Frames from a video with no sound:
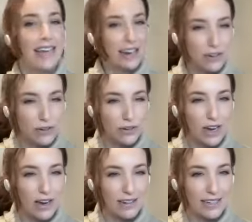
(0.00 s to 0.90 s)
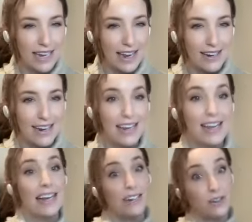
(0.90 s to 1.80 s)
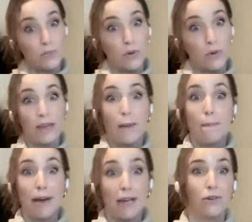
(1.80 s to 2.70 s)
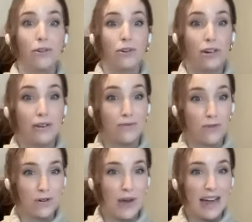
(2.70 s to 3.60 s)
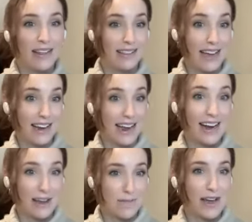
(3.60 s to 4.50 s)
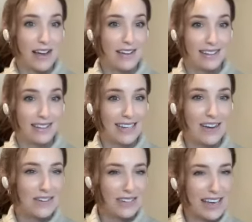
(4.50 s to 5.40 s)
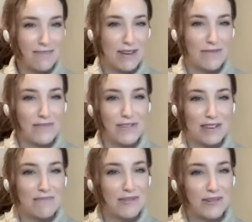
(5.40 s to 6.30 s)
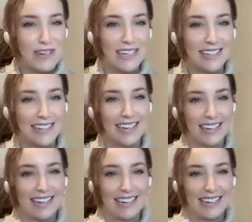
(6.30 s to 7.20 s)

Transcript: this technical content into more of that micro learning format that EdApp has? How has that been for the employees?